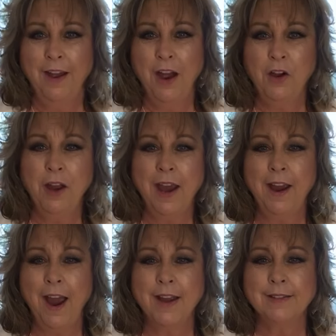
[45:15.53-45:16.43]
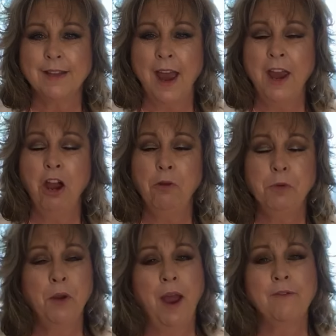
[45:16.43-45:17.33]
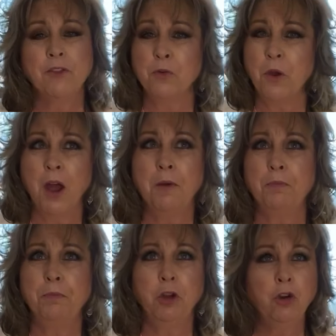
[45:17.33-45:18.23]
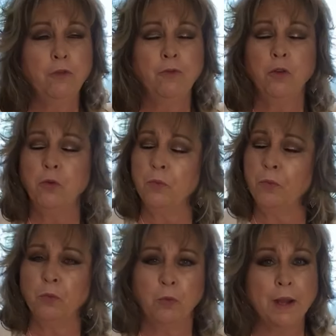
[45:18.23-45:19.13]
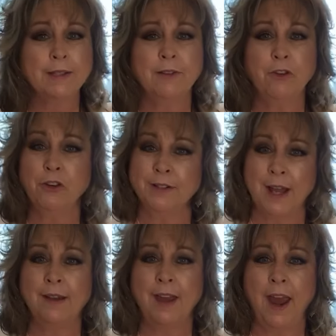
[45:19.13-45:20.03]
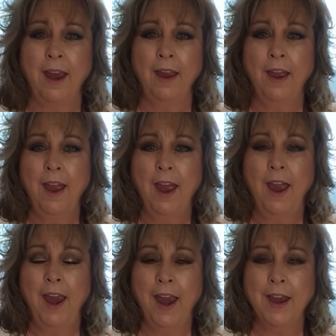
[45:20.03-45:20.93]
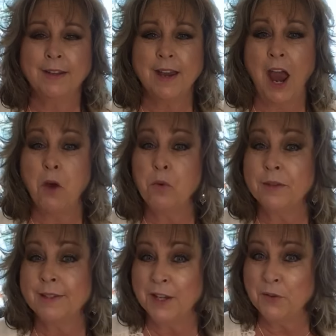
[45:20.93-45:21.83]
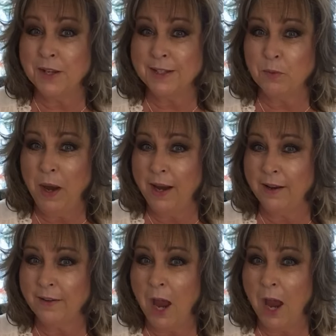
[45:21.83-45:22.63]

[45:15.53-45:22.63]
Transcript: Okay, guys, I hope you have a beautiful rest of your Sunday, and I will see you this week.